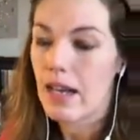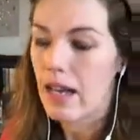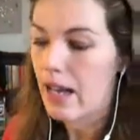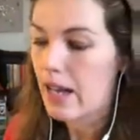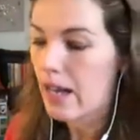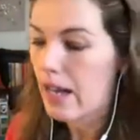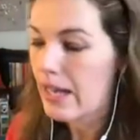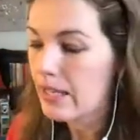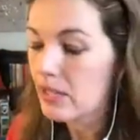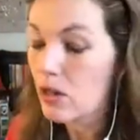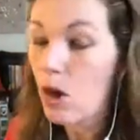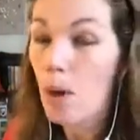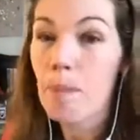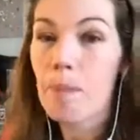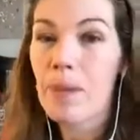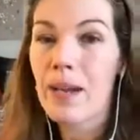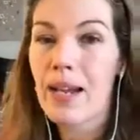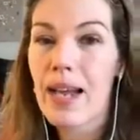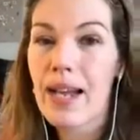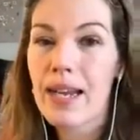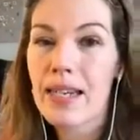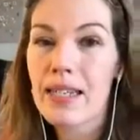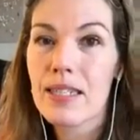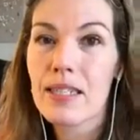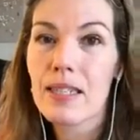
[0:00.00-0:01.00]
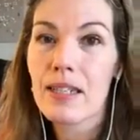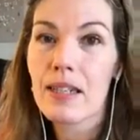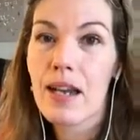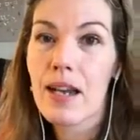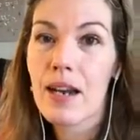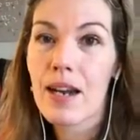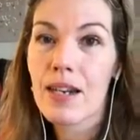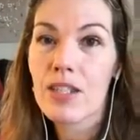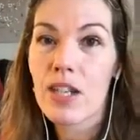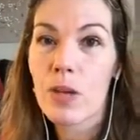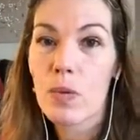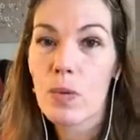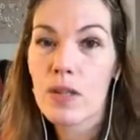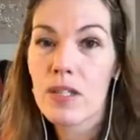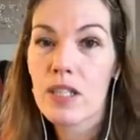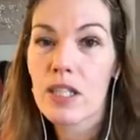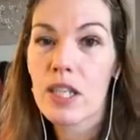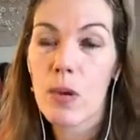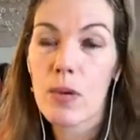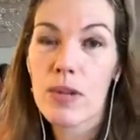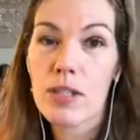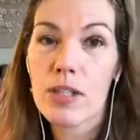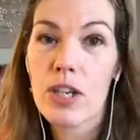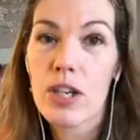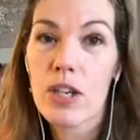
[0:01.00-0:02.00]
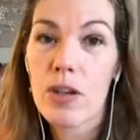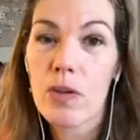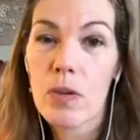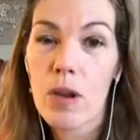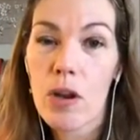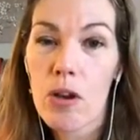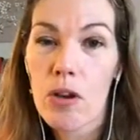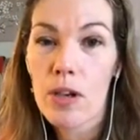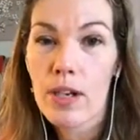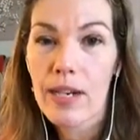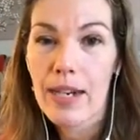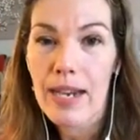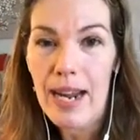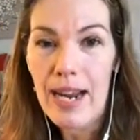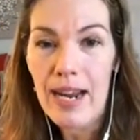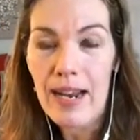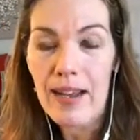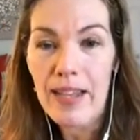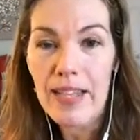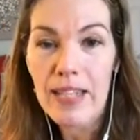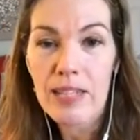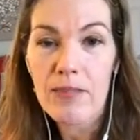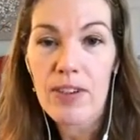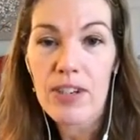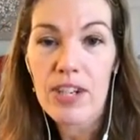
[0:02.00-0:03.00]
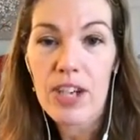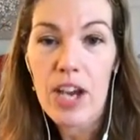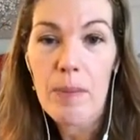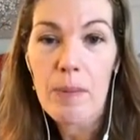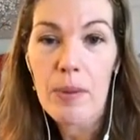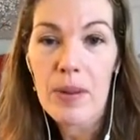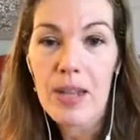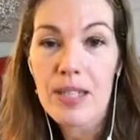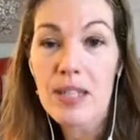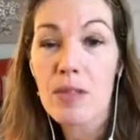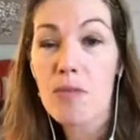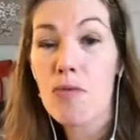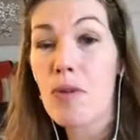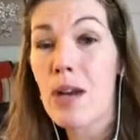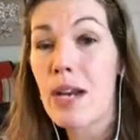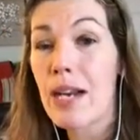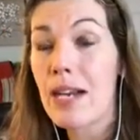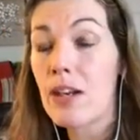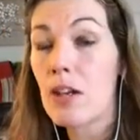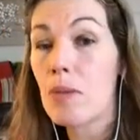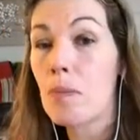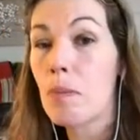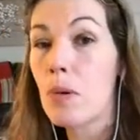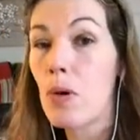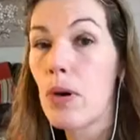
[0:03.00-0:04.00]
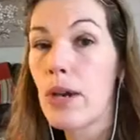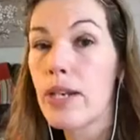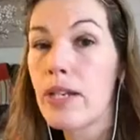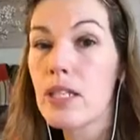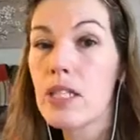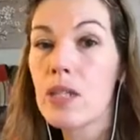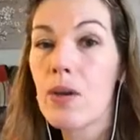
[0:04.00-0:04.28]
it's complex and I don't want to go on too long in this video, but that's a really good point.